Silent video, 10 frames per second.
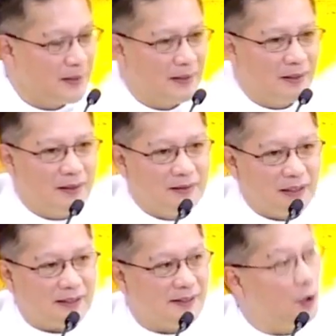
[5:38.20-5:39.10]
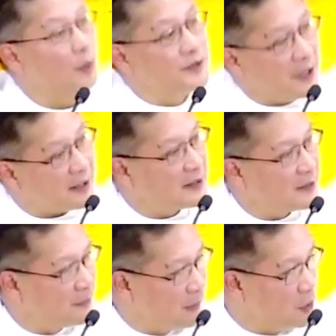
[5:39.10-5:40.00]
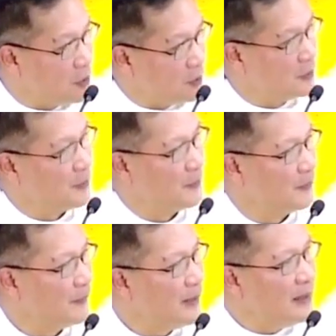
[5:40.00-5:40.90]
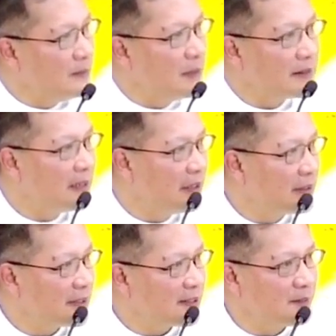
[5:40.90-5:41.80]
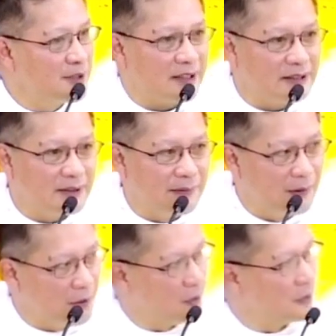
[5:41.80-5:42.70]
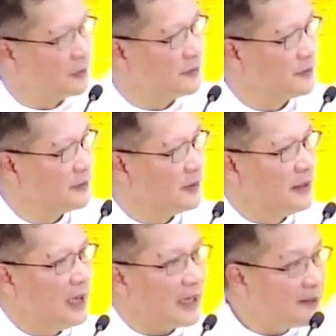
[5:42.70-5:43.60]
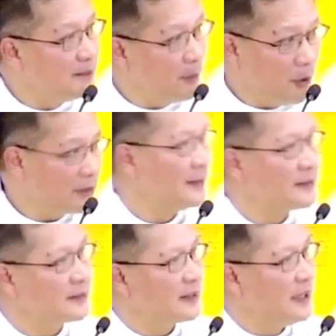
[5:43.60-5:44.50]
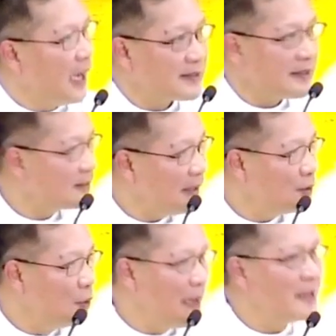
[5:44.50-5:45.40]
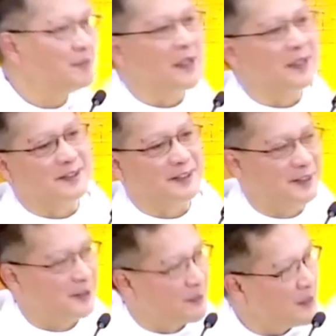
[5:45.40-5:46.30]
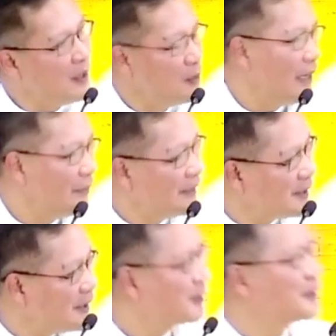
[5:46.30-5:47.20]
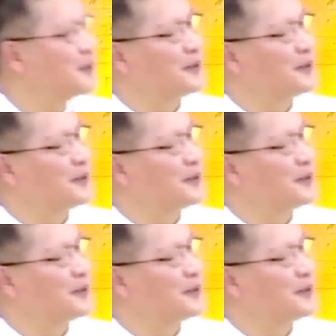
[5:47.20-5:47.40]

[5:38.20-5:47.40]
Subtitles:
That's the objective law. But there is a subjective law, as important as the Ten Commandments. Where is it?